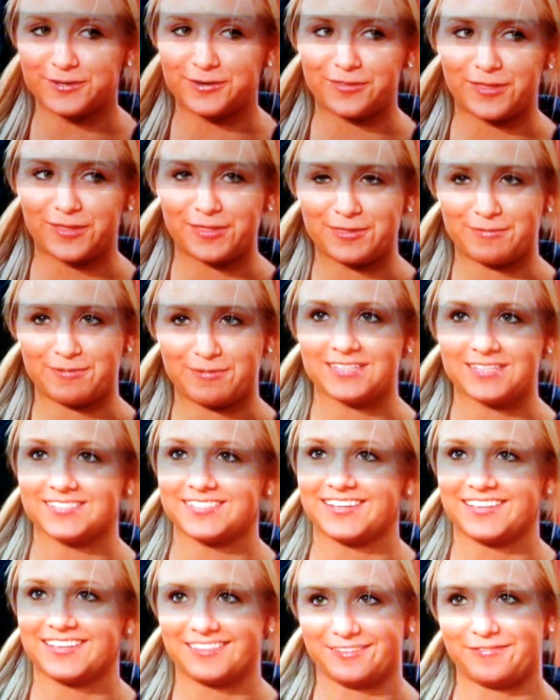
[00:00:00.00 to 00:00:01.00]
To know that the
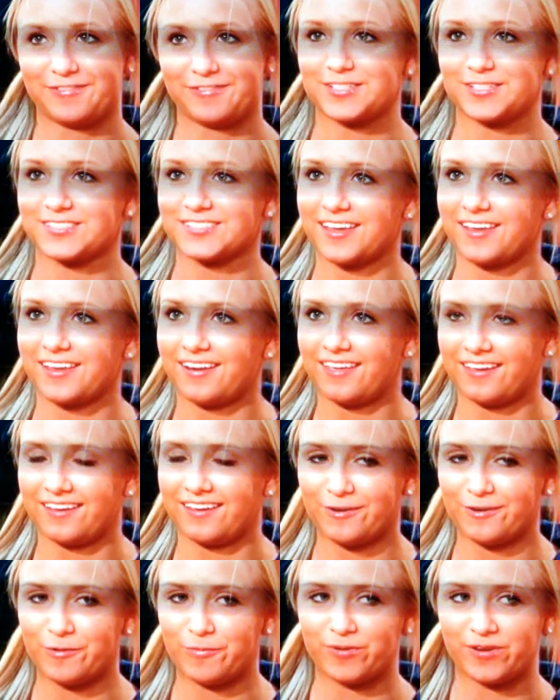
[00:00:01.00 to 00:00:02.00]
President and the First Lady
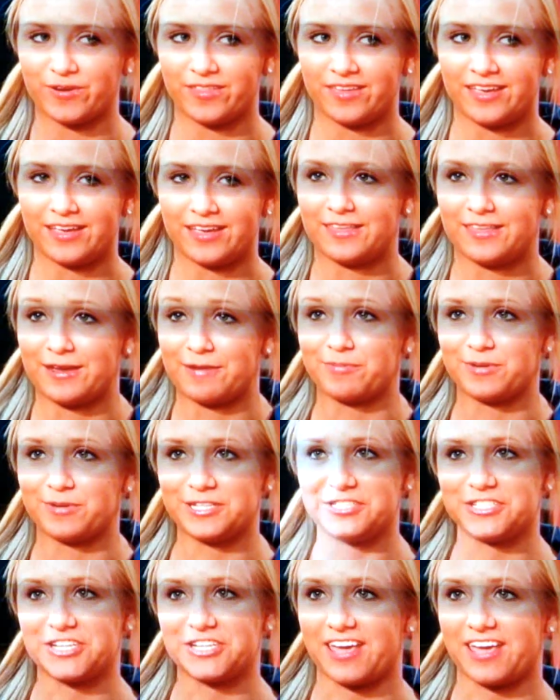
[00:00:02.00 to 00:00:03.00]
and Oprah, they, they
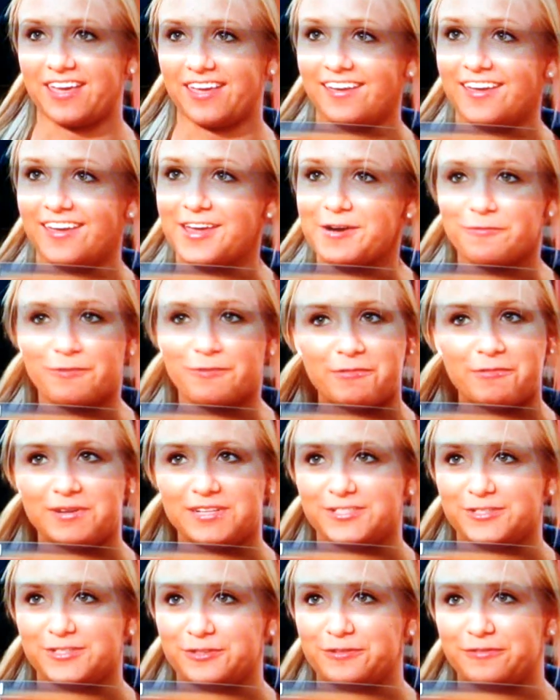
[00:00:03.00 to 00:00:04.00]
appreciate what
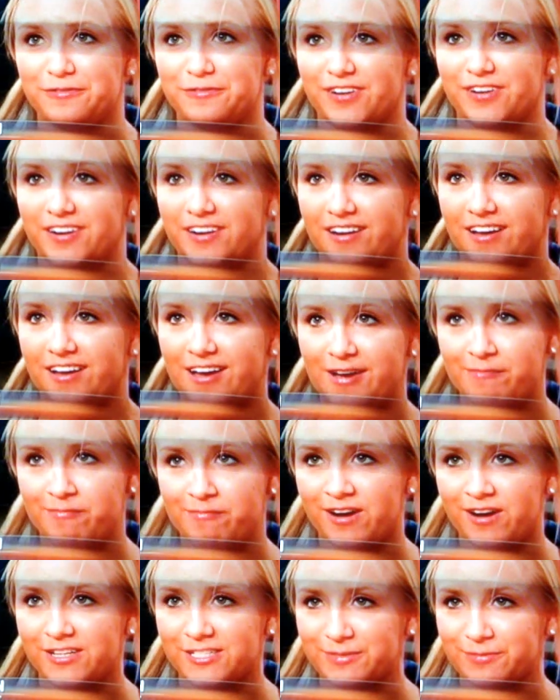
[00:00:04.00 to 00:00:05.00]
we do for
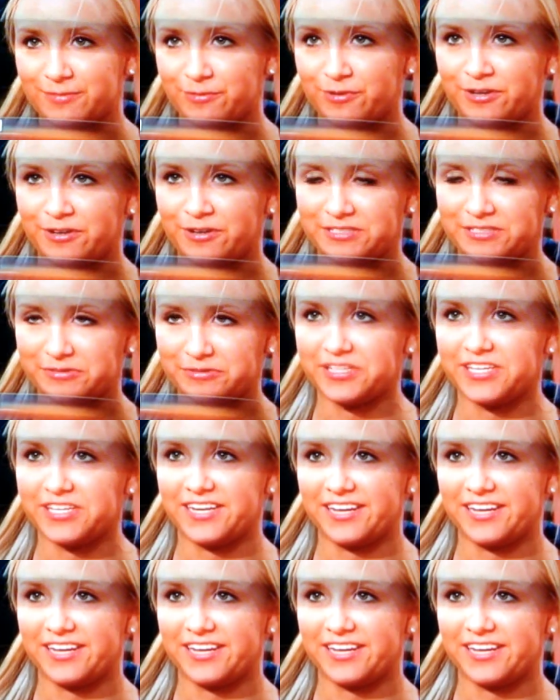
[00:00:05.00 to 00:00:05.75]
um, our sport is